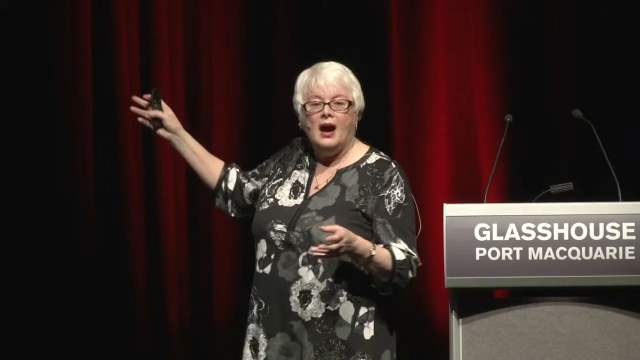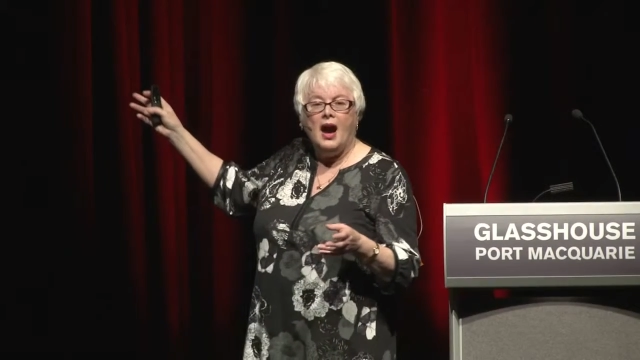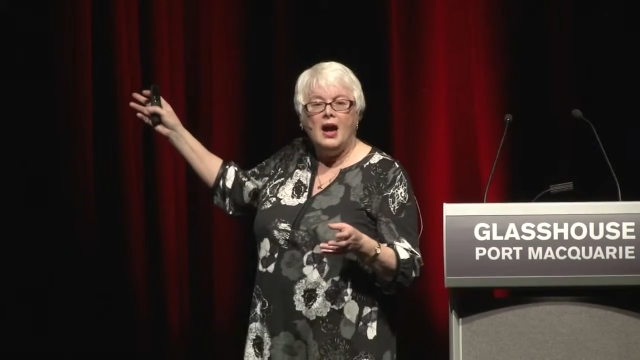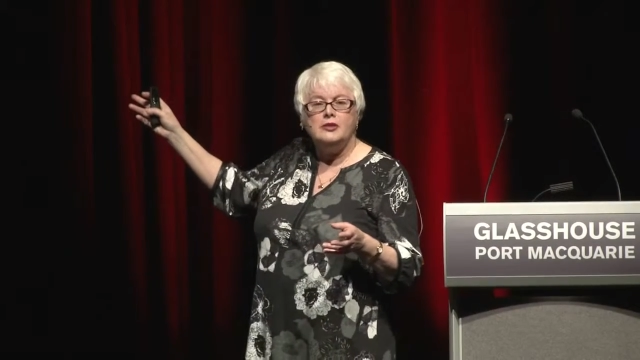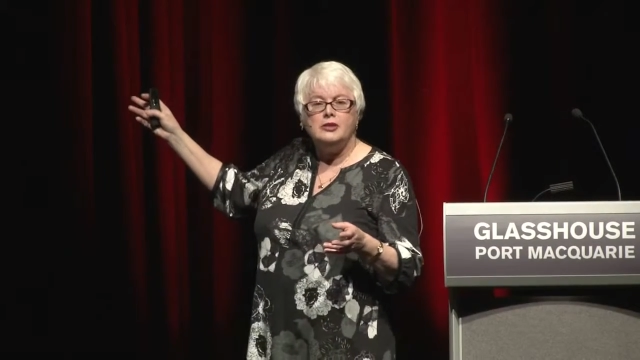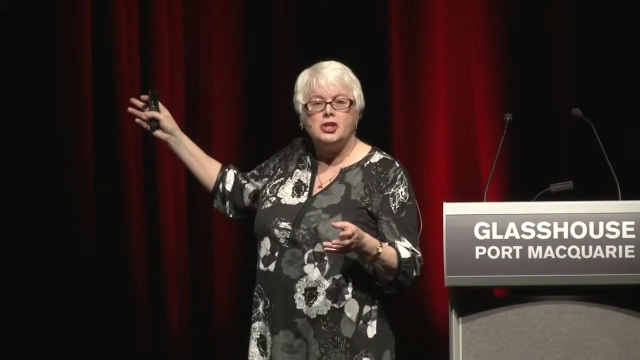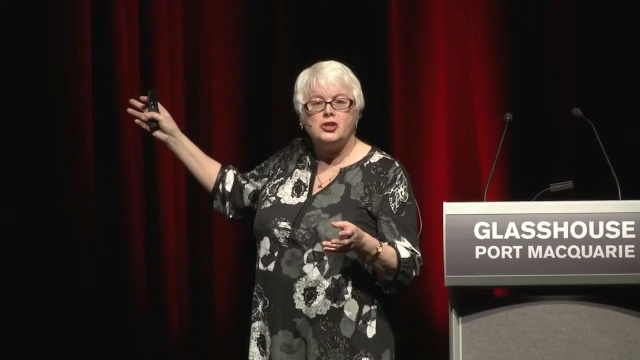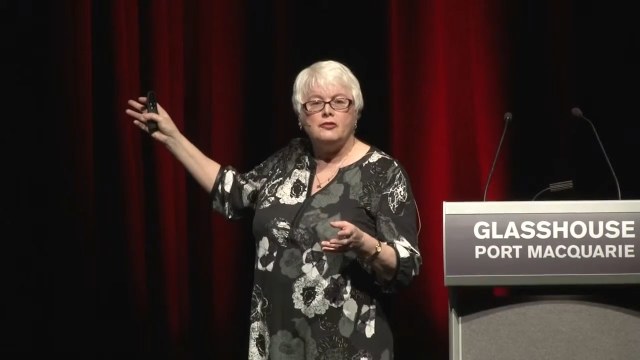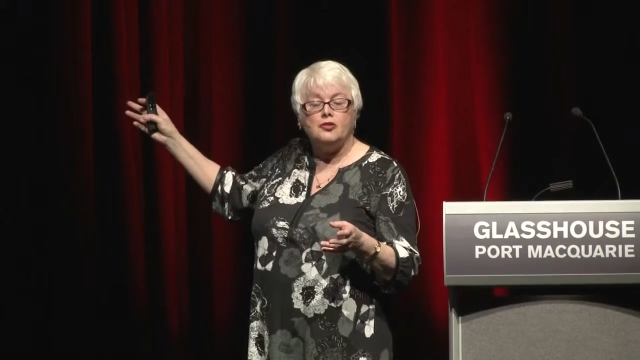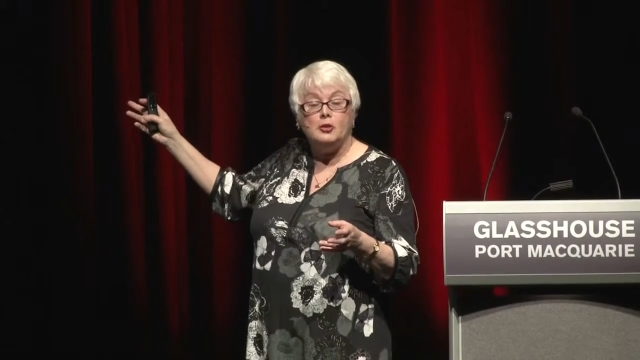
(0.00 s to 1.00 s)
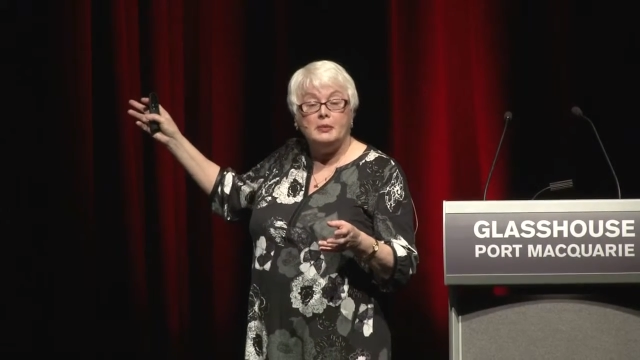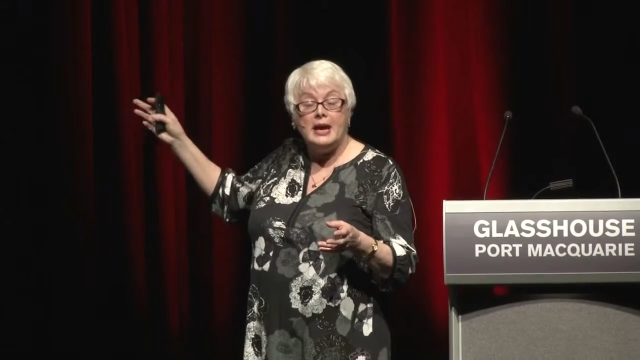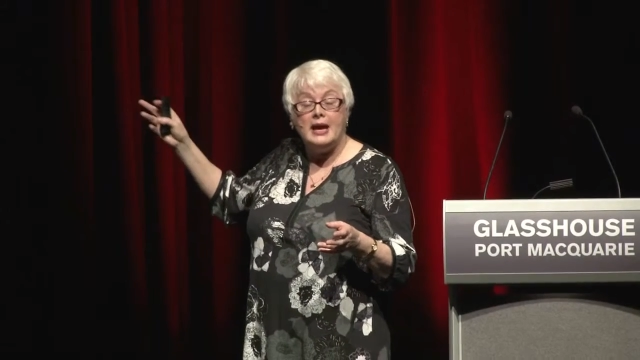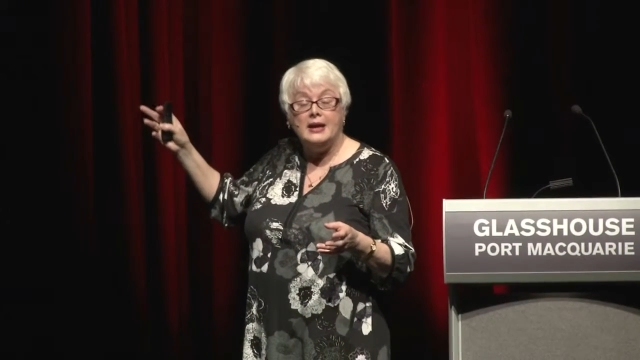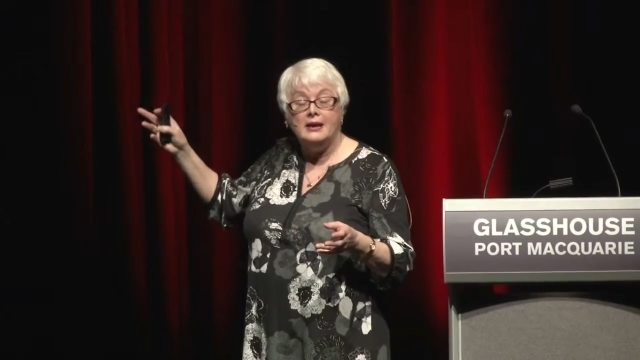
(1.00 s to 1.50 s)
Irish
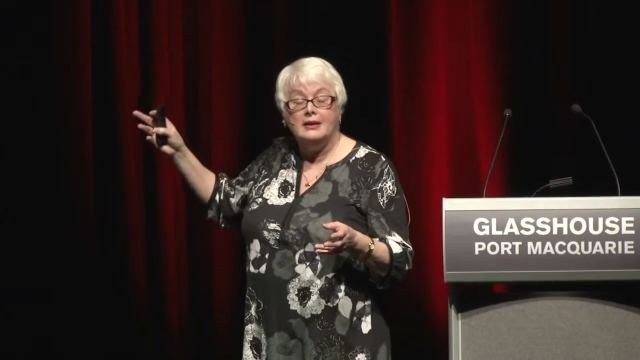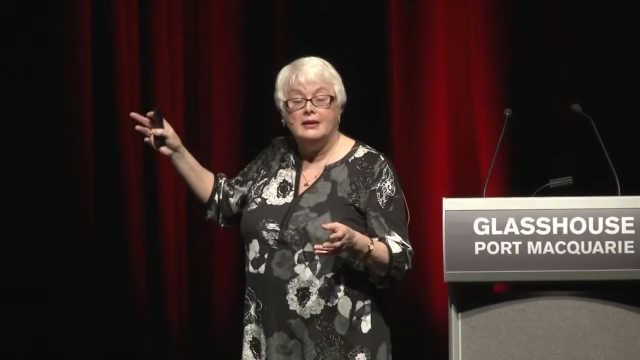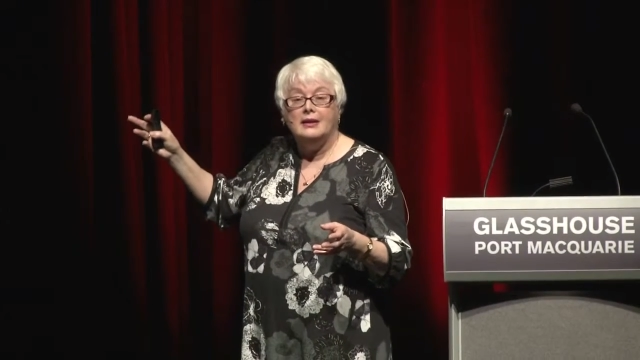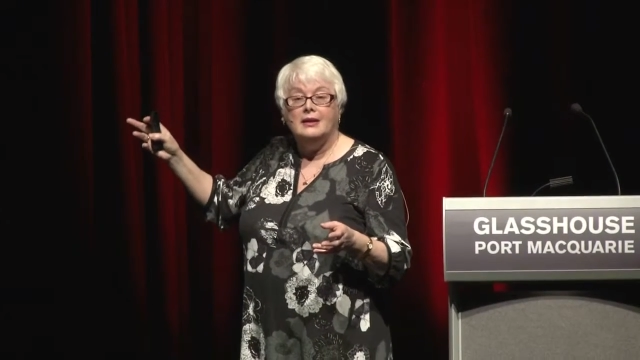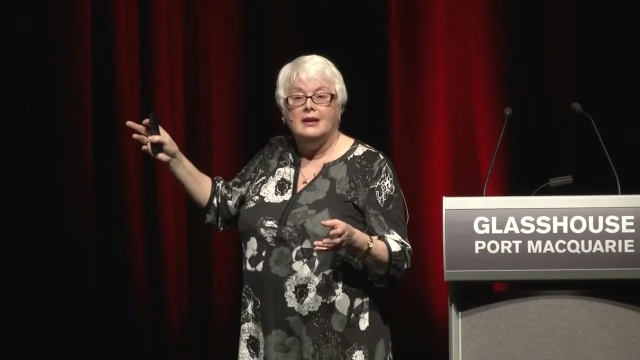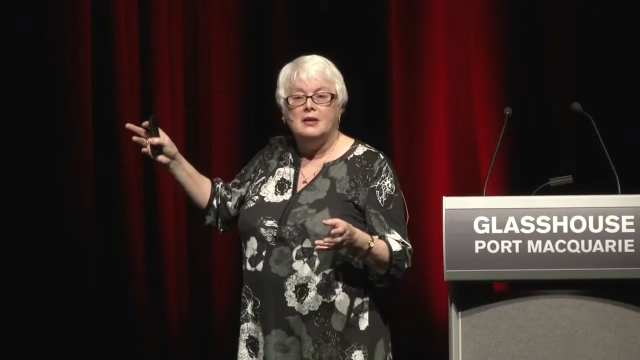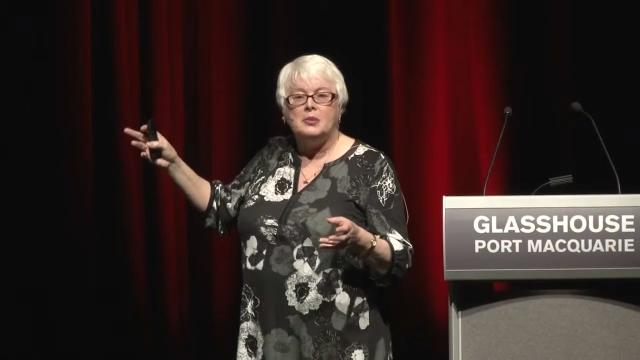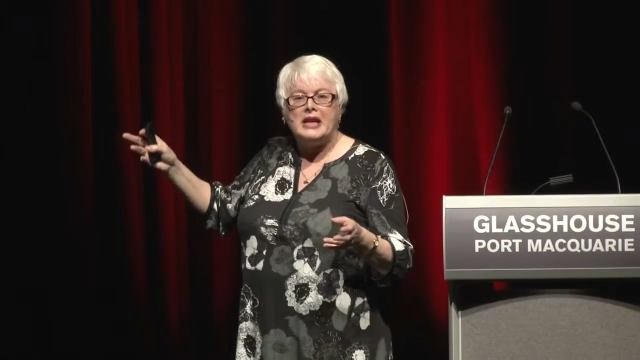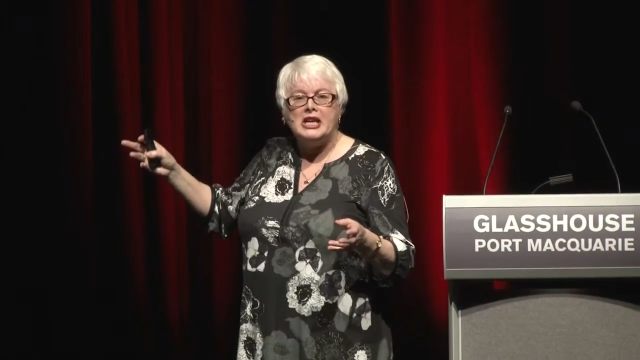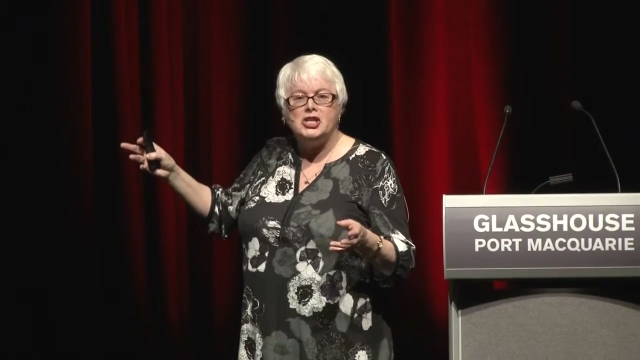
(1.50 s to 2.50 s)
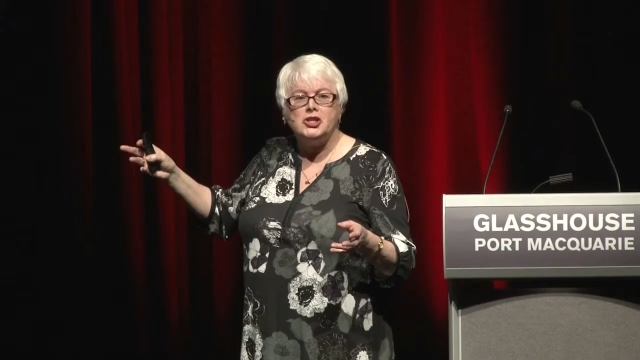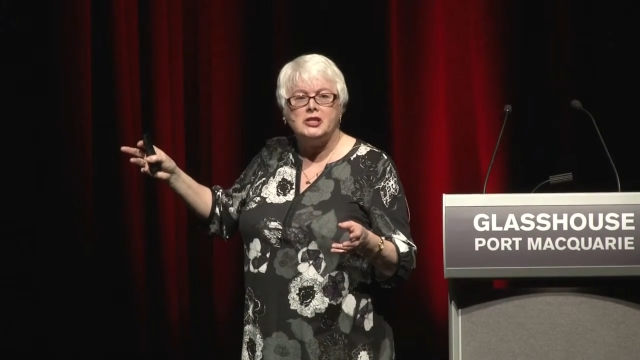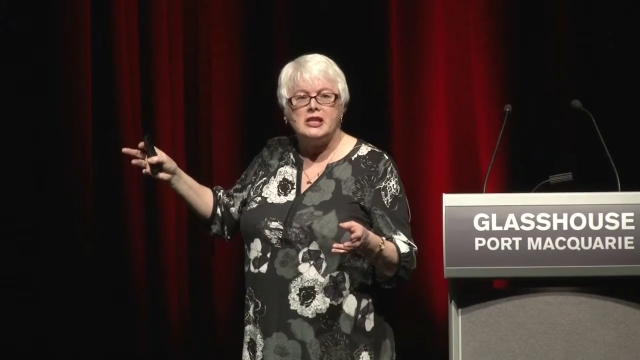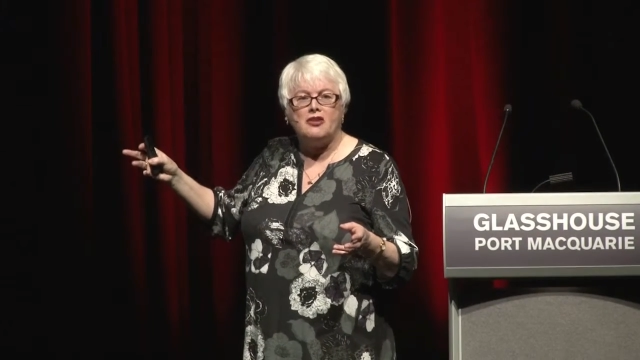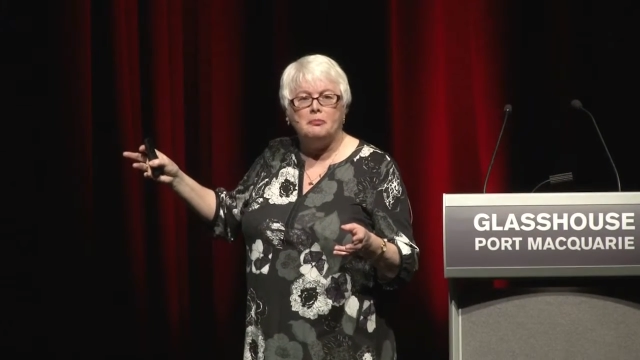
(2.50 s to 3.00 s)
foreplay, brace
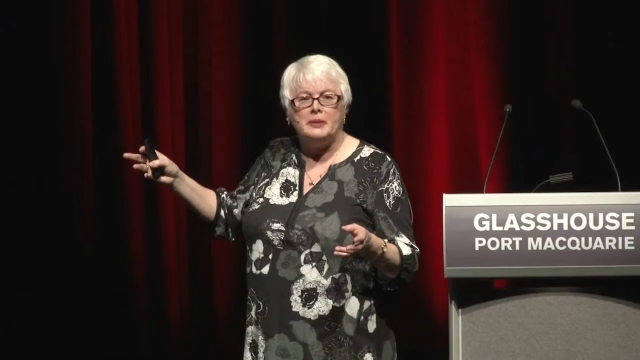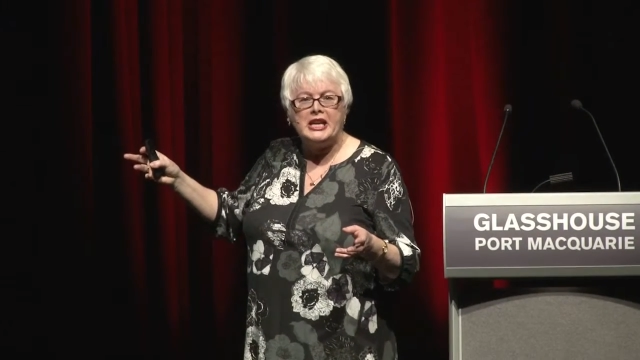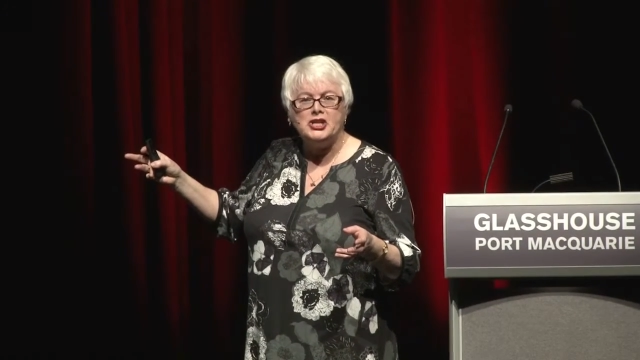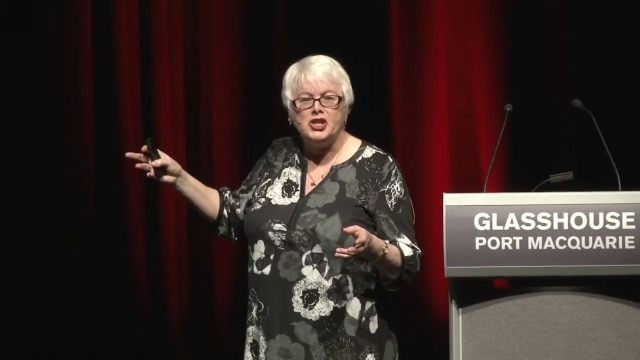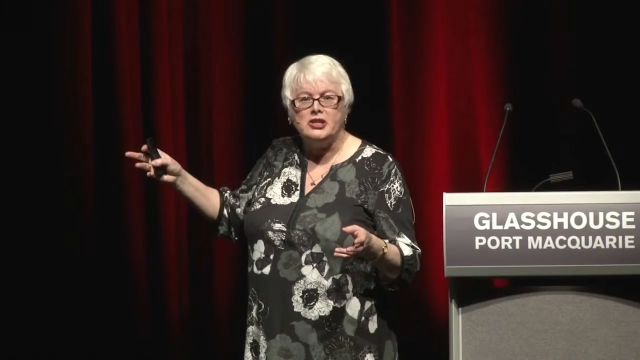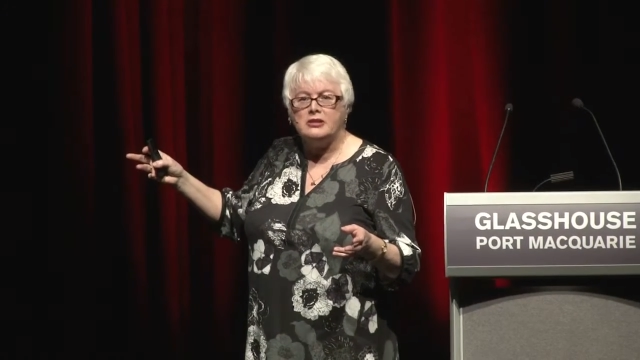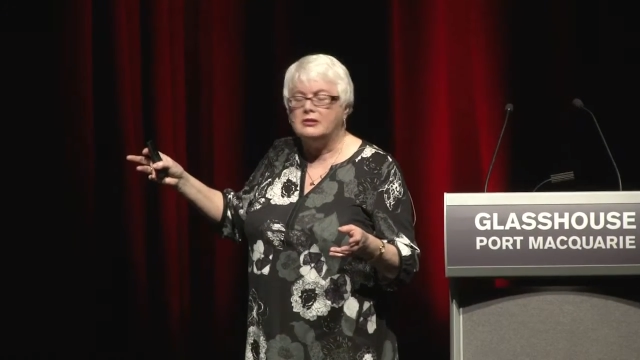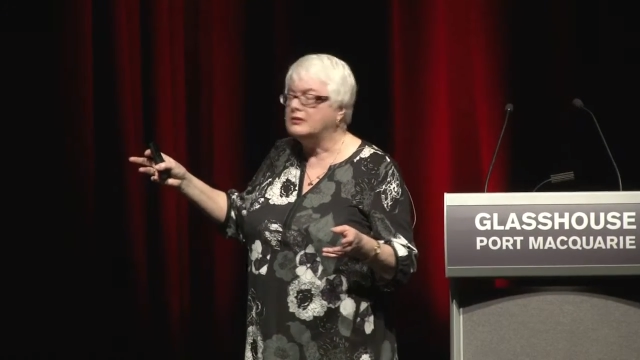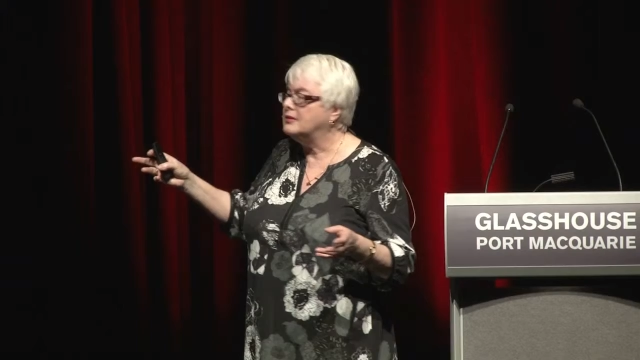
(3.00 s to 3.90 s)
yourself, Bridget.